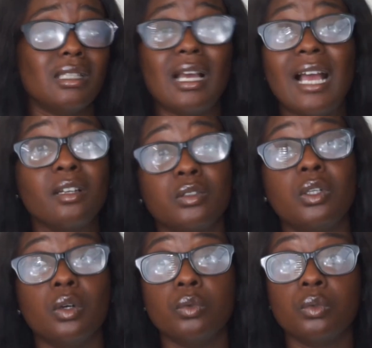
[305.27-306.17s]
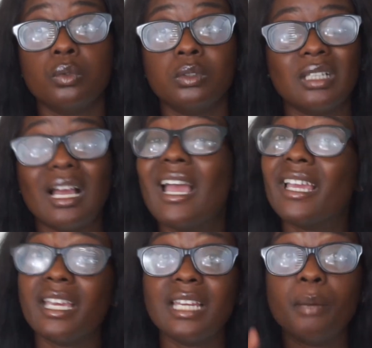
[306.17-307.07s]
I don't know,
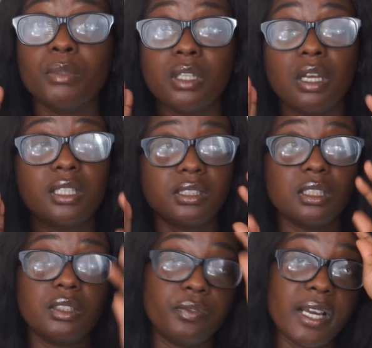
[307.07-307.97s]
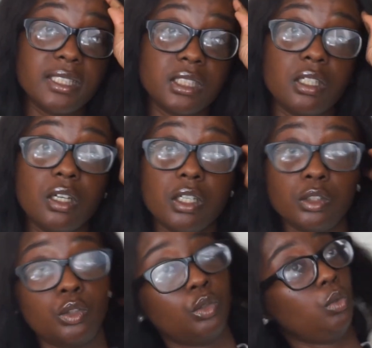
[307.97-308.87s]
again, I'm not advising her
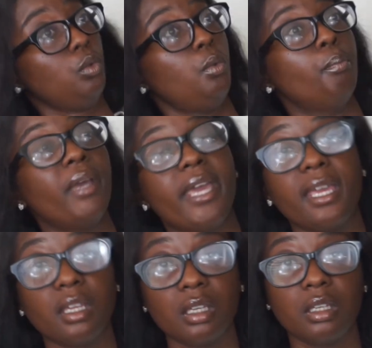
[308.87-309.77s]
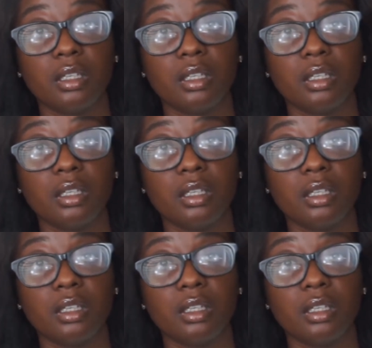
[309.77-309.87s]
to beg